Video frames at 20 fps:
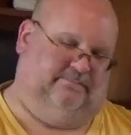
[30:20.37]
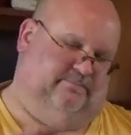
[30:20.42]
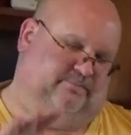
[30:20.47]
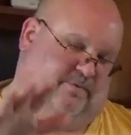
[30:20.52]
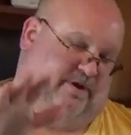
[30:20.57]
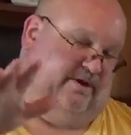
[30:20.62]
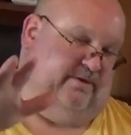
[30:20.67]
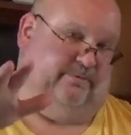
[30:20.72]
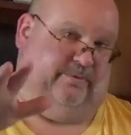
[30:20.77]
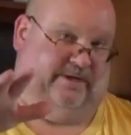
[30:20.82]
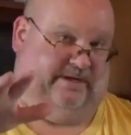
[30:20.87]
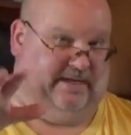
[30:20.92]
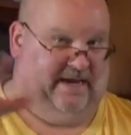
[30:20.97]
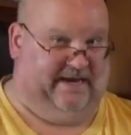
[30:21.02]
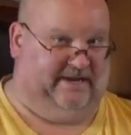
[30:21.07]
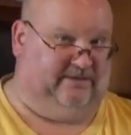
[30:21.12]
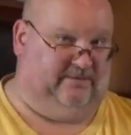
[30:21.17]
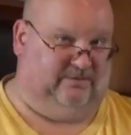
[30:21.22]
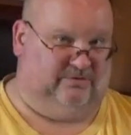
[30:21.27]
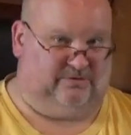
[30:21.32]
Whether we
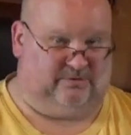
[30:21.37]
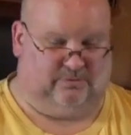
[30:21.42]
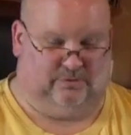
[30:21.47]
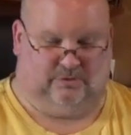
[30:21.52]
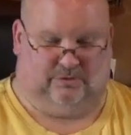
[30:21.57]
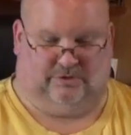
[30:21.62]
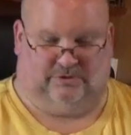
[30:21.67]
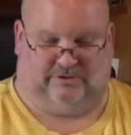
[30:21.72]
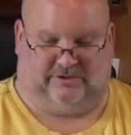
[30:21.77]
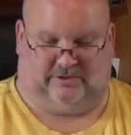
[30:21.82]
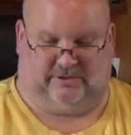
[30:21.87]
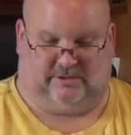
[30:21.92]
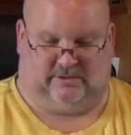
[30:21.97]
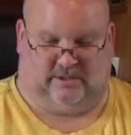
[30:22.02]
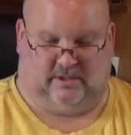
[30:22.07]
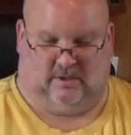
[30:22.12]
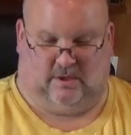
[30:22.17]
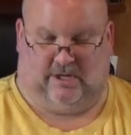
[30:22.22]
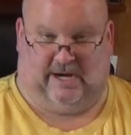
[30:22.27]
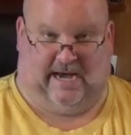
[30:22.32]
like those rules
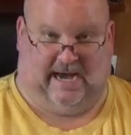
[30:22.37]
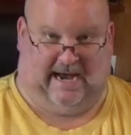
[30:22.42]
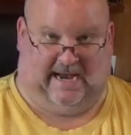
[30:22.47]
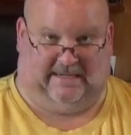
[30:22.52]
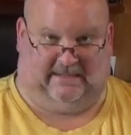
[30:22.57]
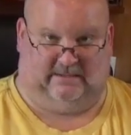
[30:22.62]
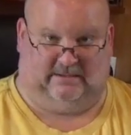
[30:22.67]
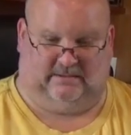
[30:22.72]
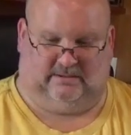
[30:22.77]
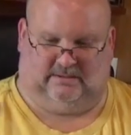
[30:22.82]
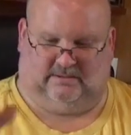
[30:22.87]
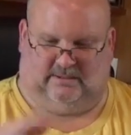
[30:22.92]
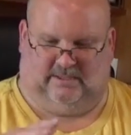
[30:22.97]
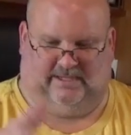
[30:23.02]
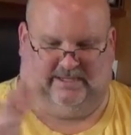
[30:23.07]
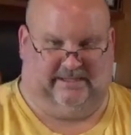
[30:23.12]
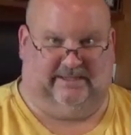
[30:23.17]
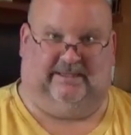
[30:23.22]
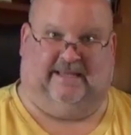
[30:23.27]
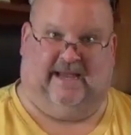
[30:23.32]
or not,
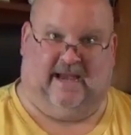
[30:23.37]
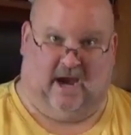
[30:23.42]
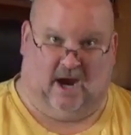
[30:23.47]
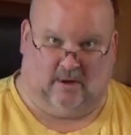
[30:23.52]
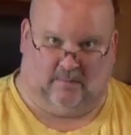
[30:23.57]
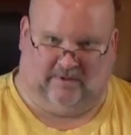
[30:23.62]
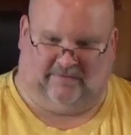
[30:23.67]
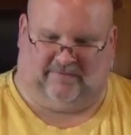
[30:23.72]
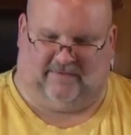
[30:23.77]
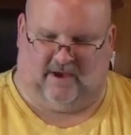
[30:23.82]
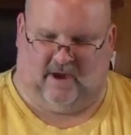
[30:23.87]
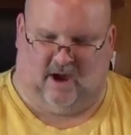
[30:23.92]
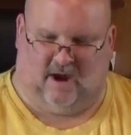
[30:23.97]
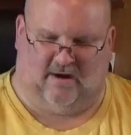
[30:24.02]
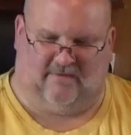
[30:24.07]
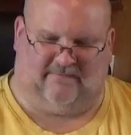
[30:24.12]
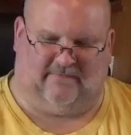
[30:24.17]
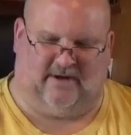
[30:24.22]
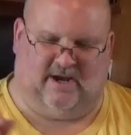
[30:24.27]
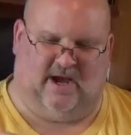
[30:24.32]
they are what they
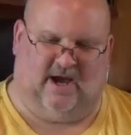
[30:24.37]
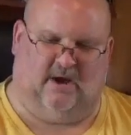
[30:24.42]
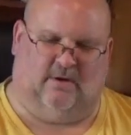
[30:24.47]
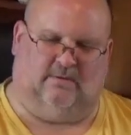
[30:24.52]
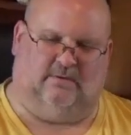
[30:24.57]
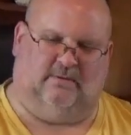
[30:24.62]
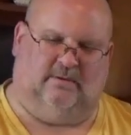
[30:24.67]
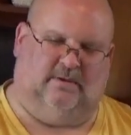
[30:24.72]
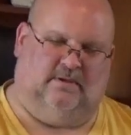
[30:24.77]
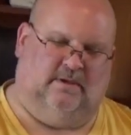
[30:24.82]
are for now.